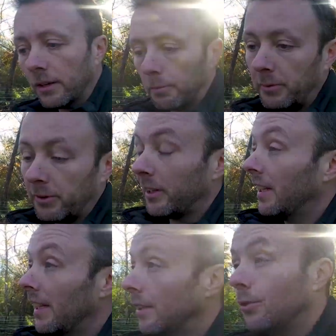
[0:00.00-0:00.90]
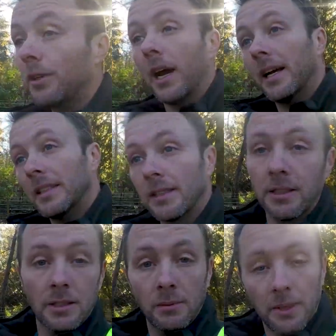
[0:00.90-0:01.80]
Hopefully you guys got
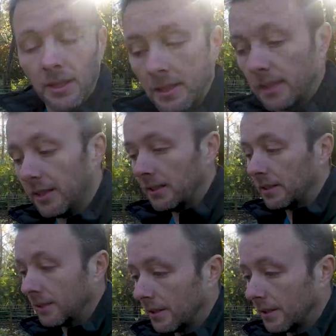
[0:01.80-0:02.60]
something out of this.